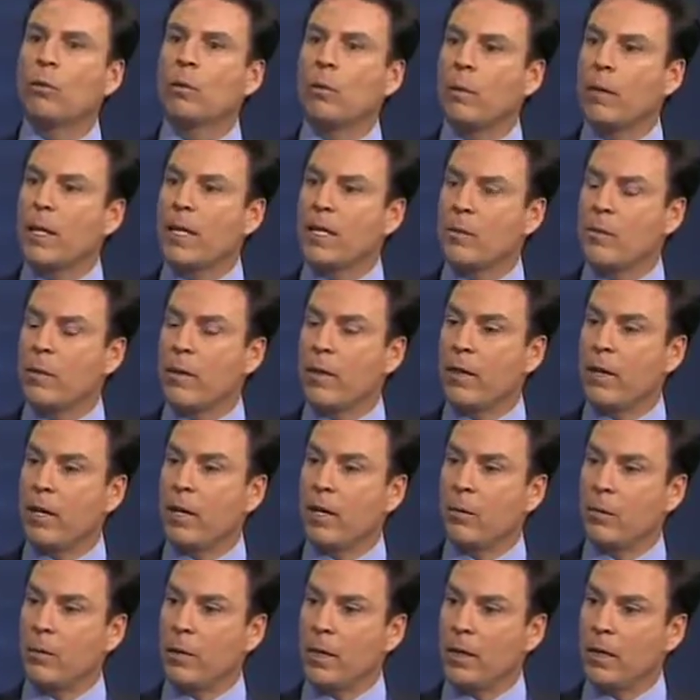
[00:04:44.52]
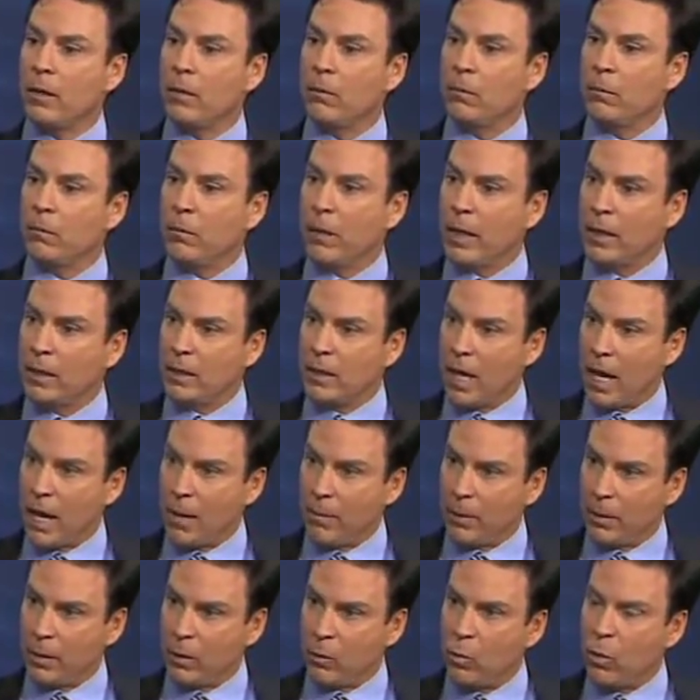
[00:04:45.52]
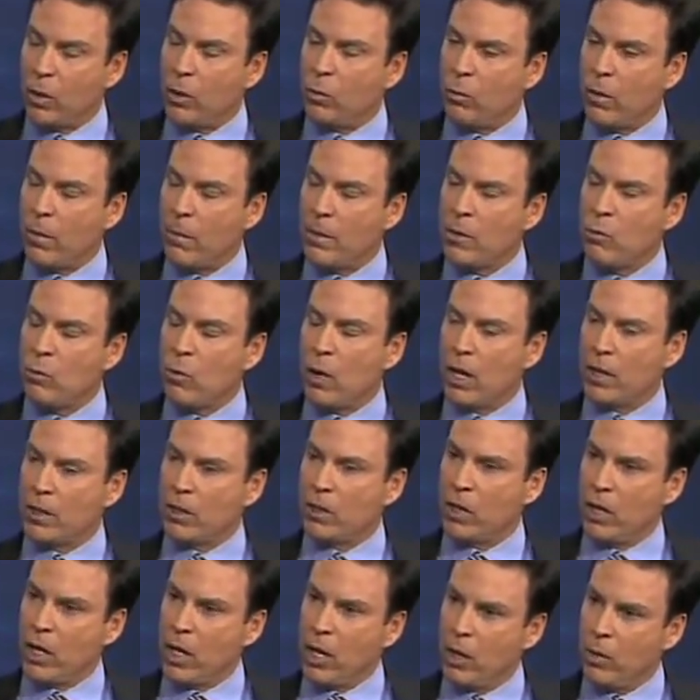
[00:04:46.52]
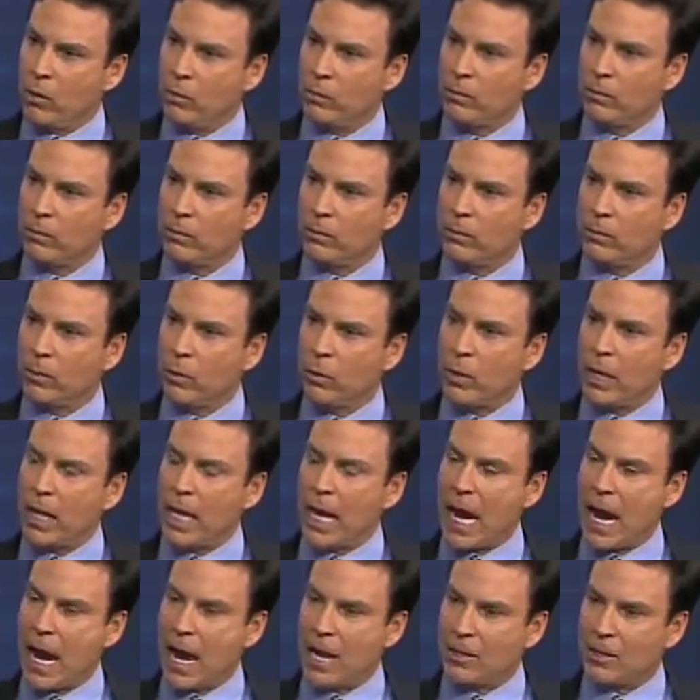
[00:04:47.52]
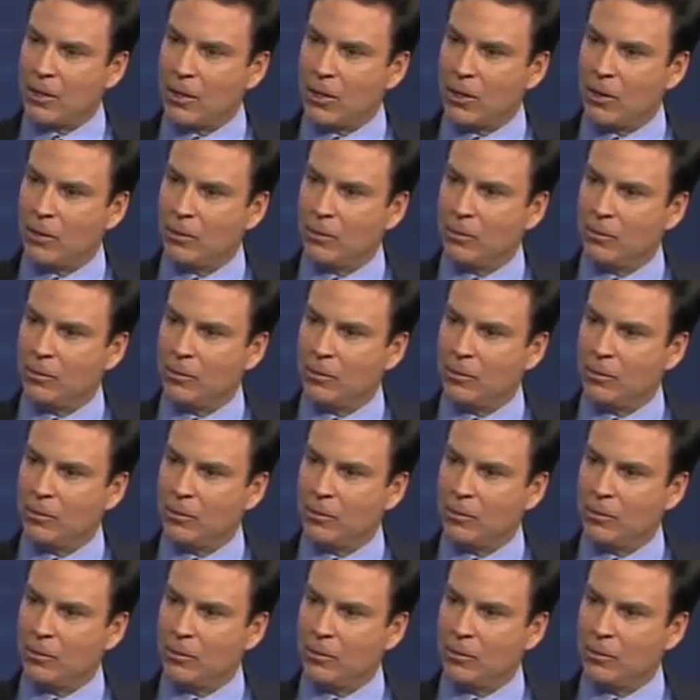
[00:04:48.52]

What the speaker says: replacement therapy, big topic. What do women want to know? What do they ask you?